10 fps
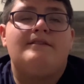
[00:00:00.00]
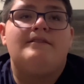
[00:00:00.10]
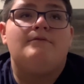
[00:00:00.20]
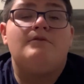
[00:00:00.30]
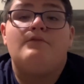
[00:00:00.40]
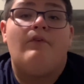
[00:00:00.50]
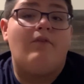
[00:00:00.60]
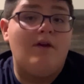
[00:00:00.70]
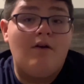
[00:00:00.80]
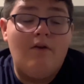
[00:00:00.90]
is I
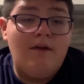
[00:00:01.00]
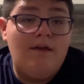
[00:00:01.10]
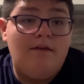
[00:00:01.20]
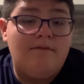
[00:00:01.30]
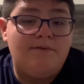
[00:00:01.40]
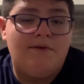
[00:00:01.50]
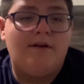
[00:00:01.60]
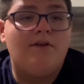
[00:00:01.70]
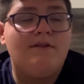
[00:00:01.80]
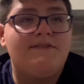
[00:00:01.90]
already
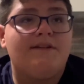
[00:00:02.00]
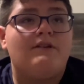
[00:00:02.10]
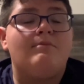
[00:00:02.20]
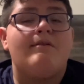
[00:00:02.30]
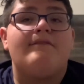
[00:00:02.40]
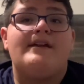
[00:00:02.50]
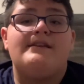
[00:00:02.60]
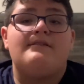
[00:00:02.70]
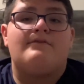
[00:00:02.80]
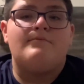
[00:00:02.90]
said how to prevent
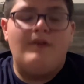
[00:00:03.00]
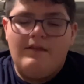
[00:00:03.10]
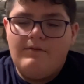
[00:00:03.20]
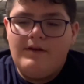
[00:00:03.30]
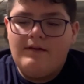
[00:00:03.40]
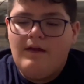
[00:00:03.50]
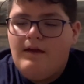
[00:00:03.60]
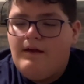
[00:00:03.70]
it from yellowing.